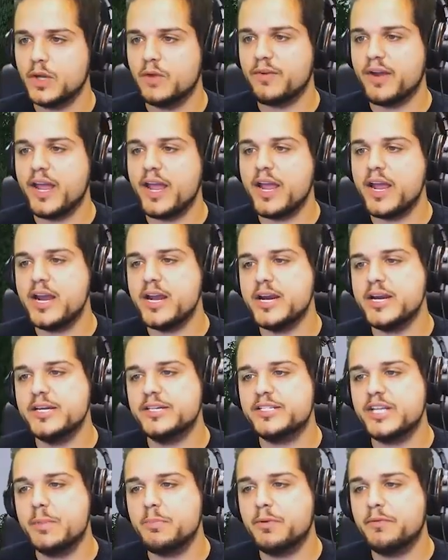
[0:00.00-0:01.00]
Over here
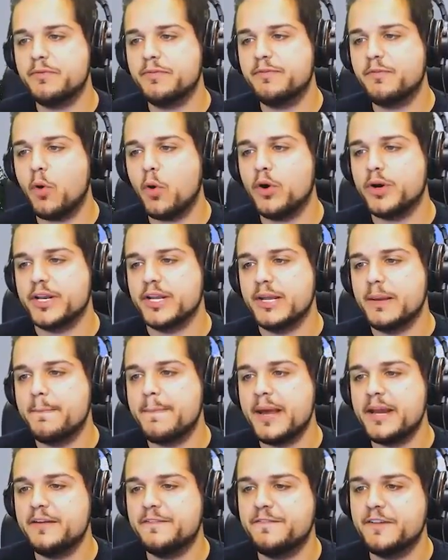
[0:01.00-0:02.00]
is number 40,
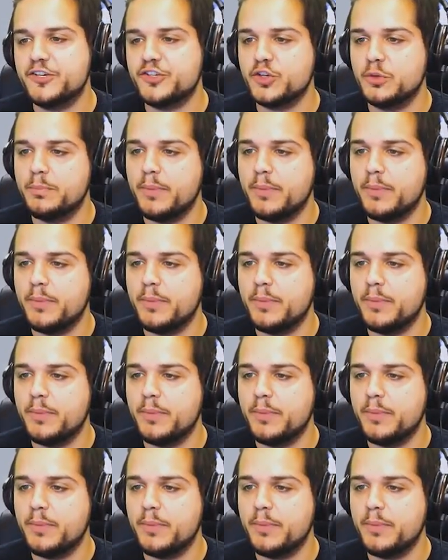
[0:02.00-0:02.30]
beneficial